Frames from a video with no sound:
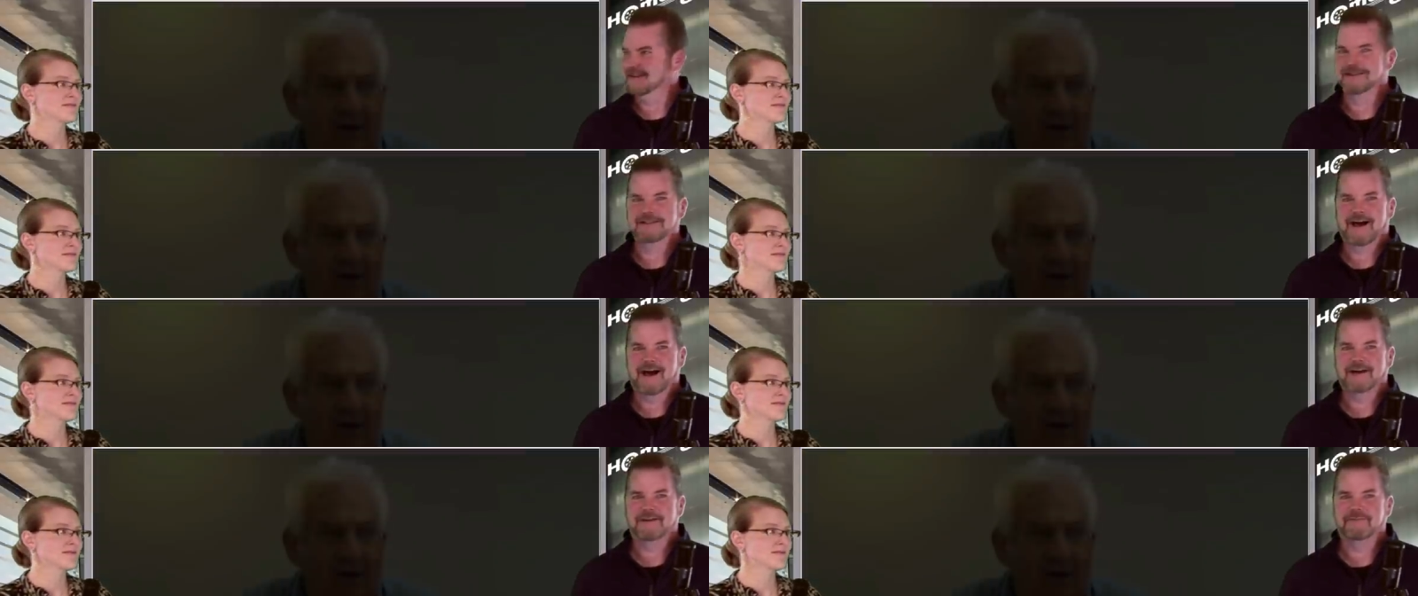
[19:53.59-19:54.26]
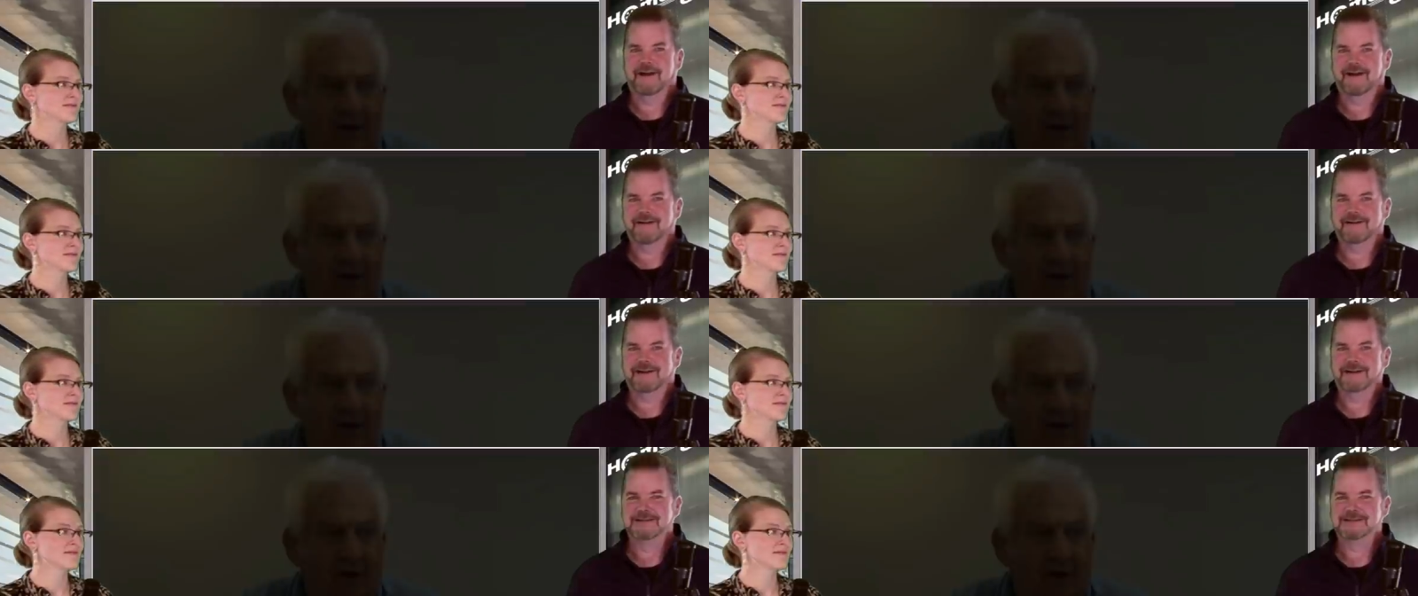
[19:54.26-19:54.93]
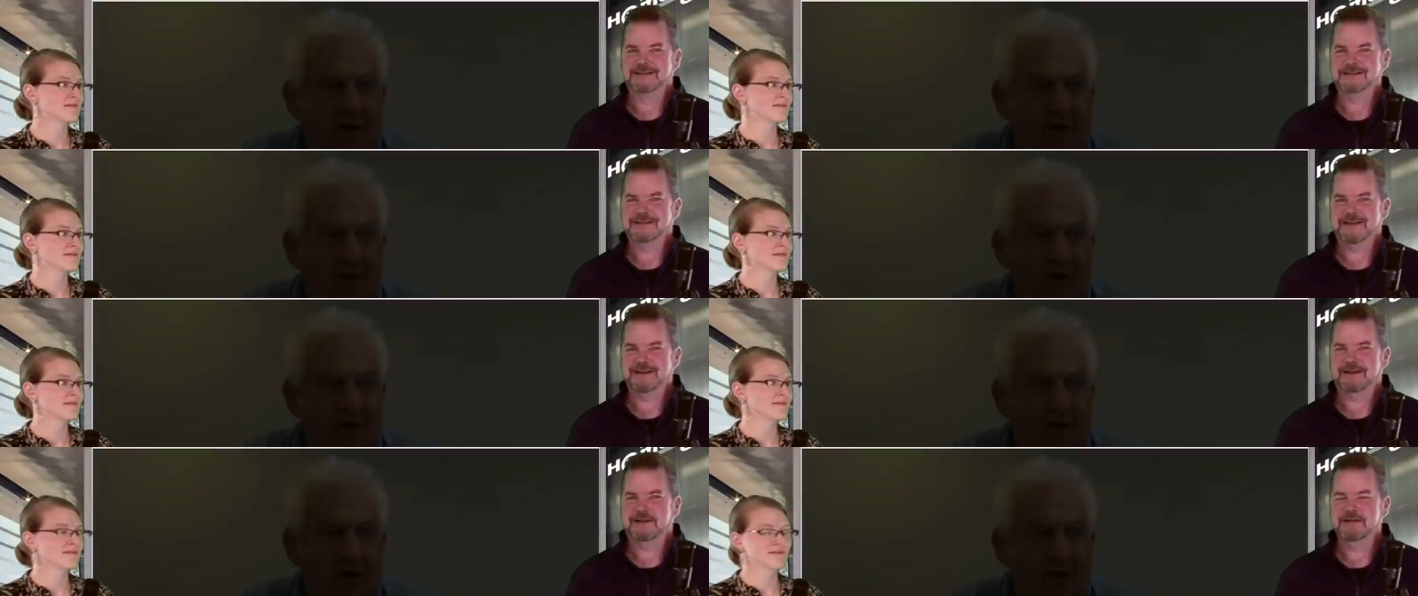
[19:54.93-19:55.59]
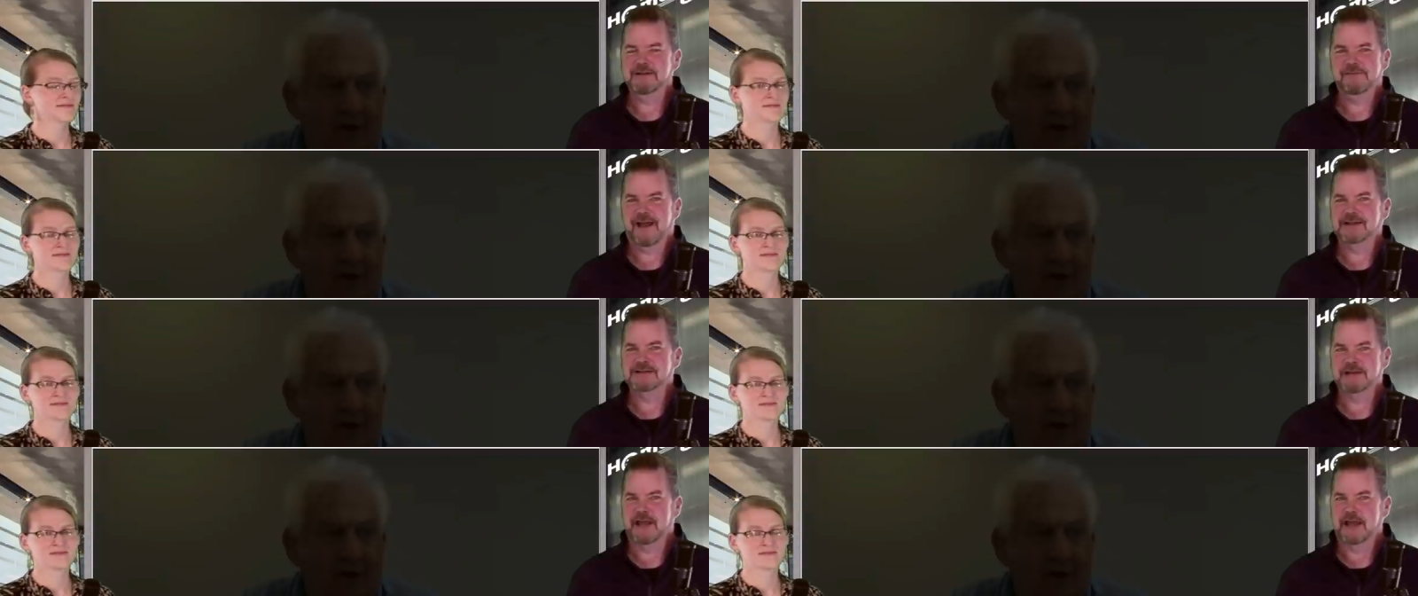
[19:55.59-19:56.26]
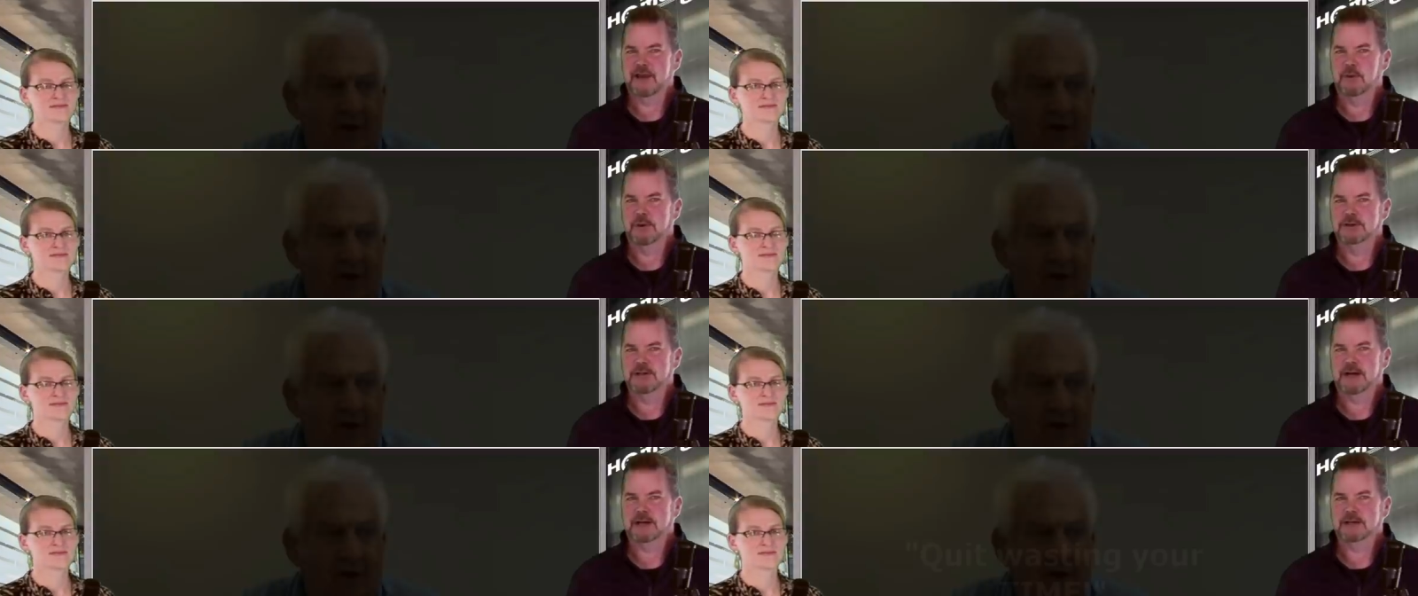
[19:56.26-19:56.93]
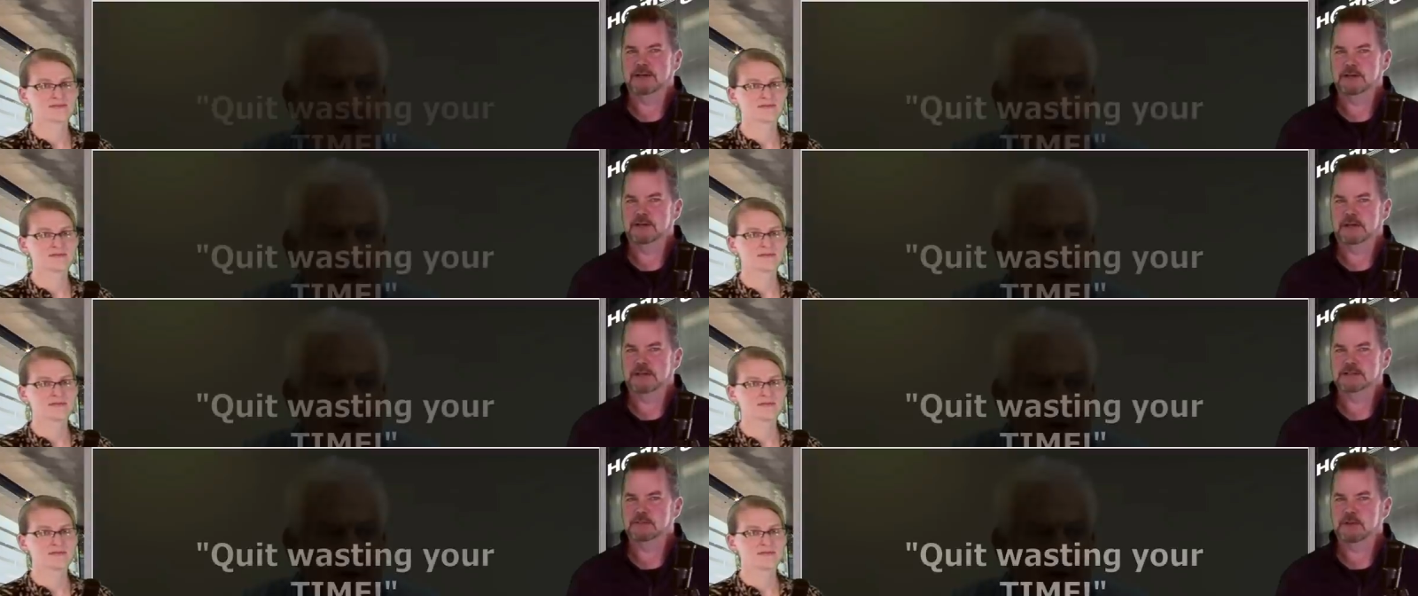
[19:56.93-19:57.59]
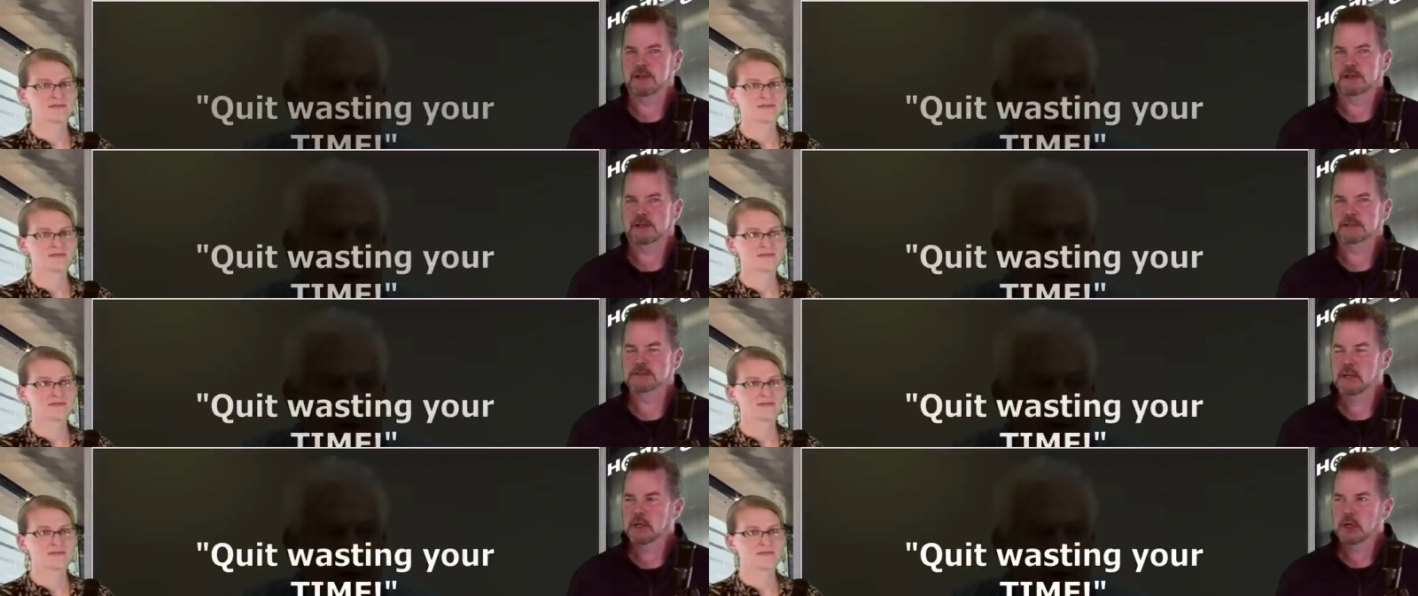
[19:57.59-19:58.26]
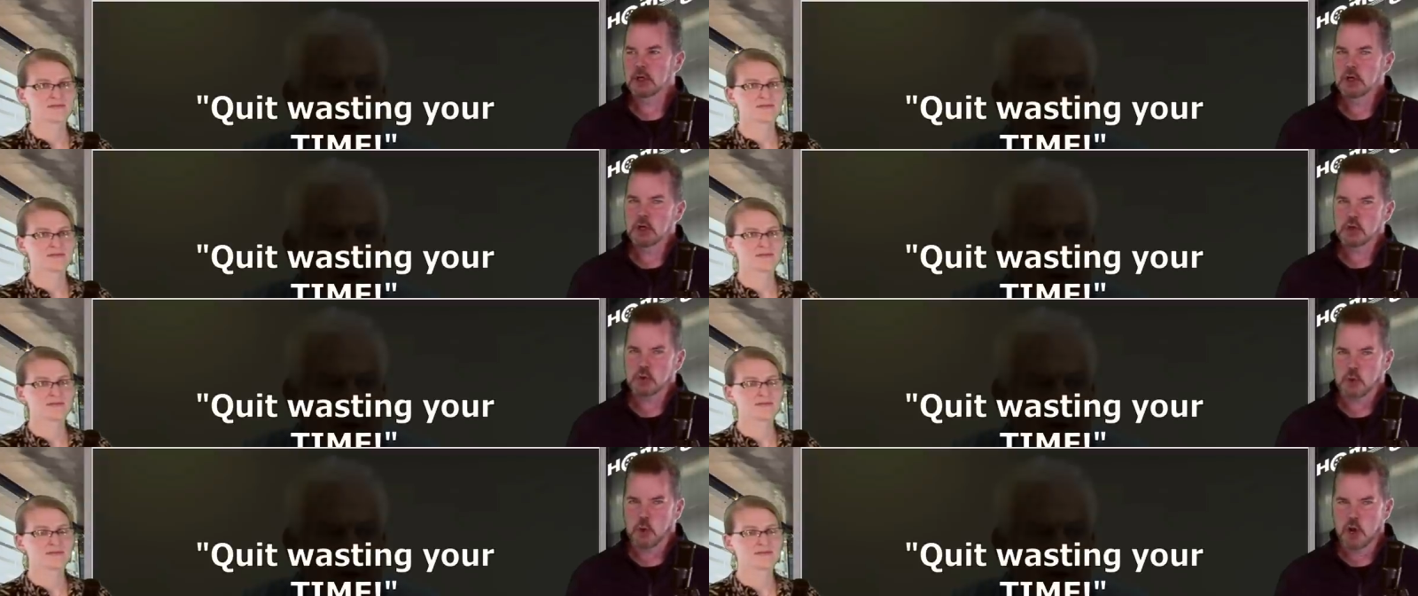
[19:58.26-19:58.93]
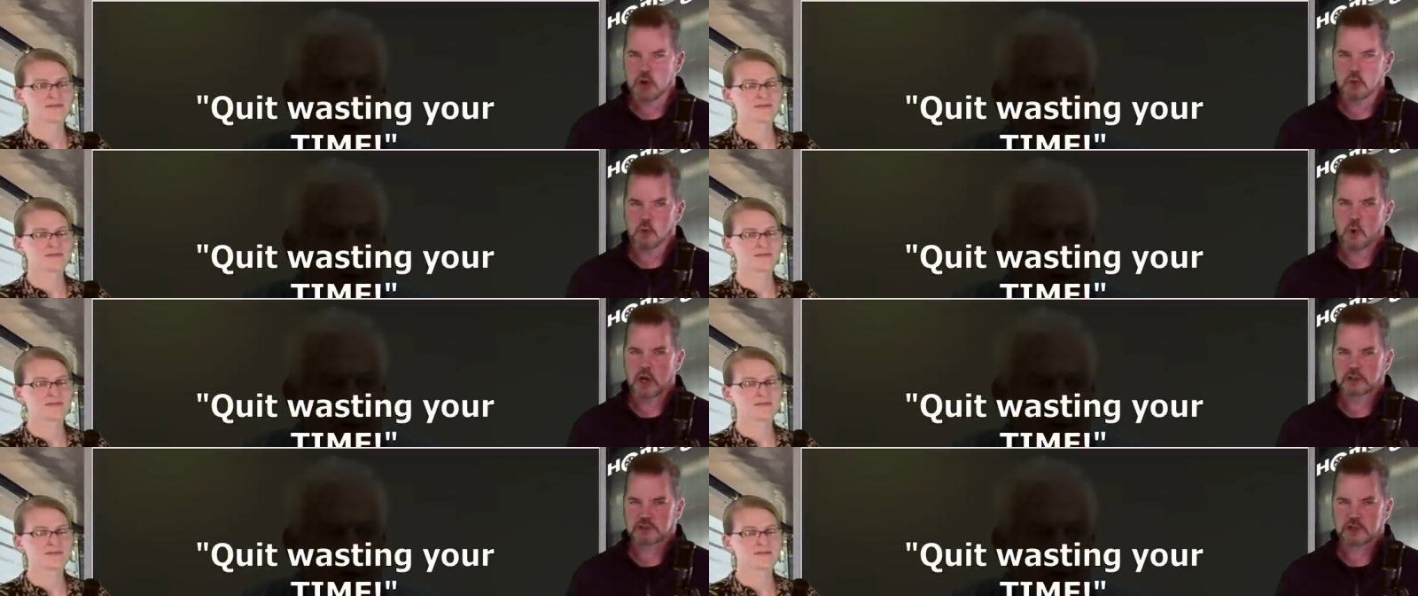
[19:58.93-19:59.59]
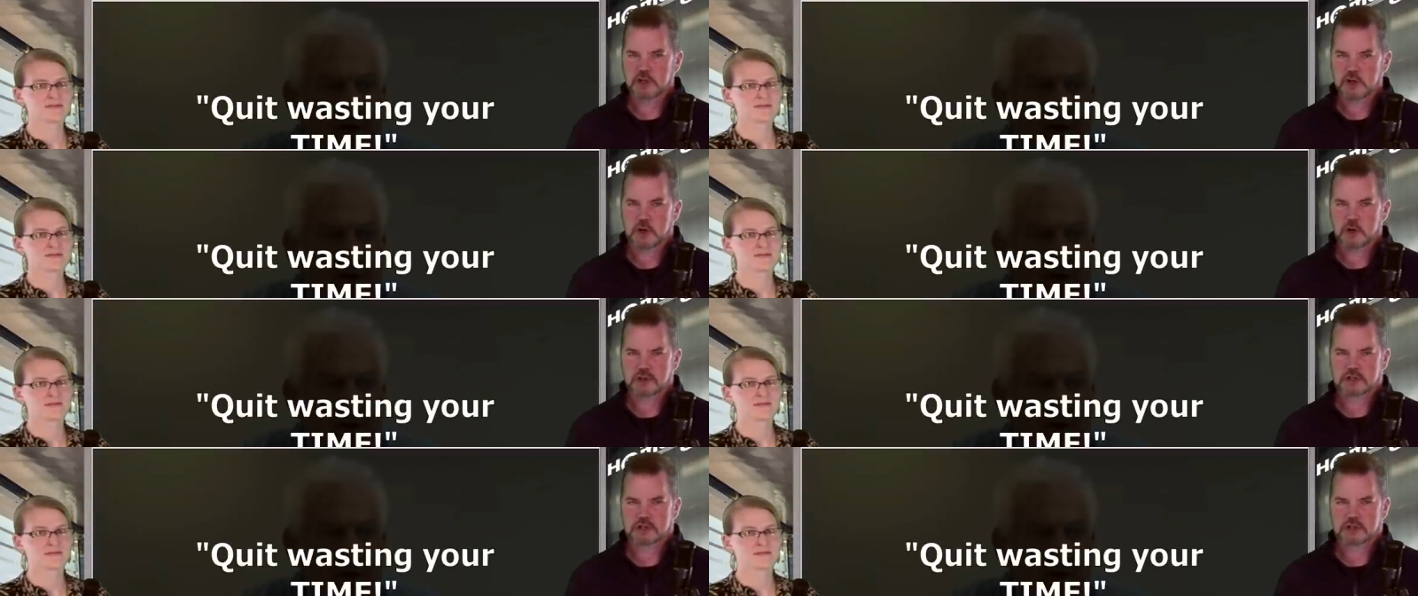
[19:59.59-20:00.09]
Speaker 1: a lot of arrogance, isn't it? Could you imagine anyone talking to a customer like this? Quit wasting your